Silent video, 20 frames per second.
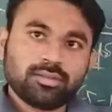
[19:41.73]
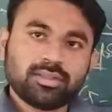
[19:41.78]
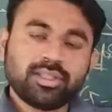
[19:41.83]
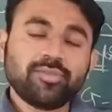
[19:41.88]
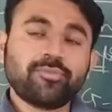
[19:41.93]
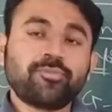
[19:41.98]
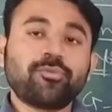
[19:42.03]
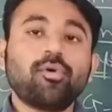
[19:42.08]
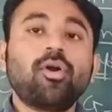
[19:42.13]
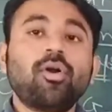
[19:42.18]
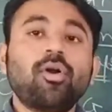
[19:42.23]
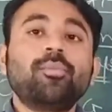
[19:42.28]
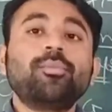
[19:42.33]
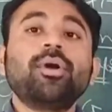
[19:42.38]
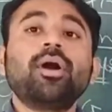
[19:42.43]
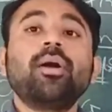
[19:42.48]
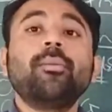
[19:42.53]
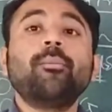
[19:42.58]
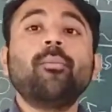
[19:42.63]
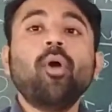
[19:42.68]
They form
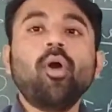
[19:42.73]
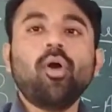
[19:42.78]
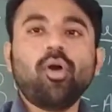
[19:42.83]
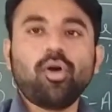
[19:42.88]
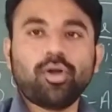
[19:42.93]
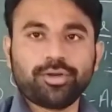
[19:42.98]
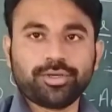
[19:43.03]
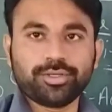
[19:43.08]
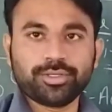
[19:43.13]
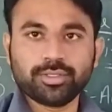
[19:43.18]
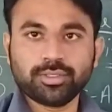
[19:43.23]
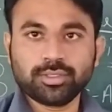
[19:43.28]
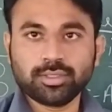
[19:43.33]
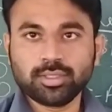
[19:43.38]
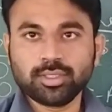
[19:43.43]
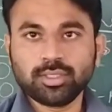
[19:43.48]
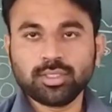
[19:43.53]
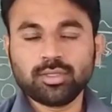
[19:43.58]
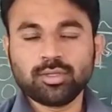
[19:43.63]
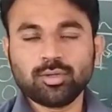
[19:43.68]
a bond.
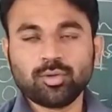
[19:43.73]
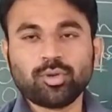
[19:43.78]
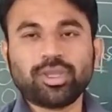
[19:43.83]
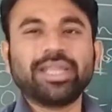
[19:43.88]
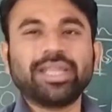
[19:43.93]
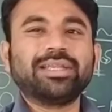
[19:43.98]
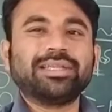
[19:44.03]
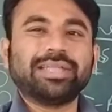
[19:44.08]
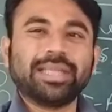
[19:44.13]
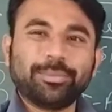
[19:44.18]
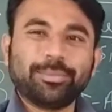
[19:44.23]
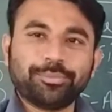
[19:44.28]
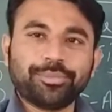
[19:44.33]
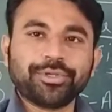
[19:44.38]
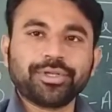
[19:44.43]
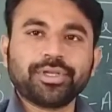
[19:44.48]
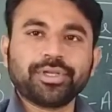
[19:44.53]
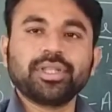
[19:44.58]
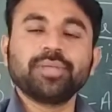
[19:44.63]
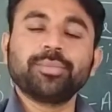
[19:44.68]
Okay,
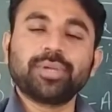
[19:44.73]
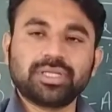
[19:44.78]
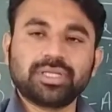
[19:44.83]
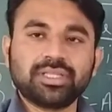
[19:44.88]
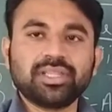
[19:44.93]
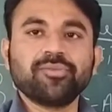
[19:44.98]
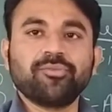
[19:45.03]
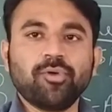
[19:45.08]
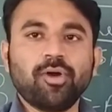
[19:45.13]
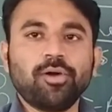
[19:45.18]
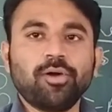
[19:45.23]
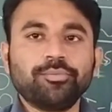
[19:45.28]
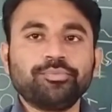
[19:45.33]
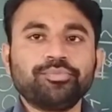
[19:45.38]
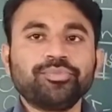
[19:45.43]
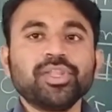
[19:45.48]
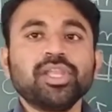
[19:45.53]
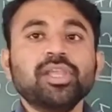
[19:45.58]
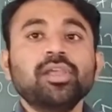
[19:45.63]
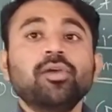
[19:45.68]
temporary, but they
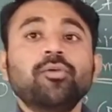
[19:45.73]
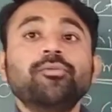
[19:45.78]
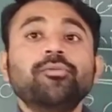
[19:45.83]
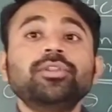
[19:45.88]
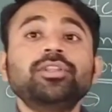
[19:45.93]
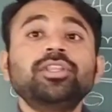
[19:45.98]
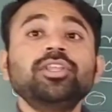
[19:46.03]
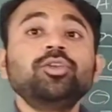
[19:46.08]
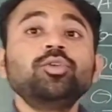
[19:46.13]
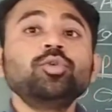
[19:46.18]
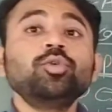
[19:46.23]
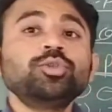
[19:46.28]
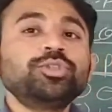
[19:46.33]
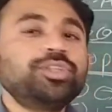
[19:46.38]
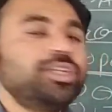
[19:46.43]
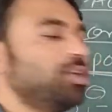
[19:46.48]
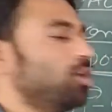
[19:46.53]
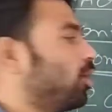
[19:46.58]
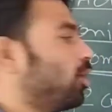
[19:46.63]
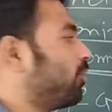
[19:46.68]
form with the
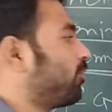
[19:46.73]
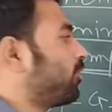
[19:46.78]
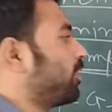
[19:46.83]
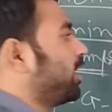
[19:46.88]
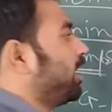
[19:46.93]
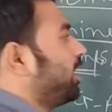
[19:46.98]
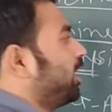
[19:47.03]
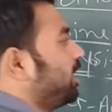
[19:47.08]
using of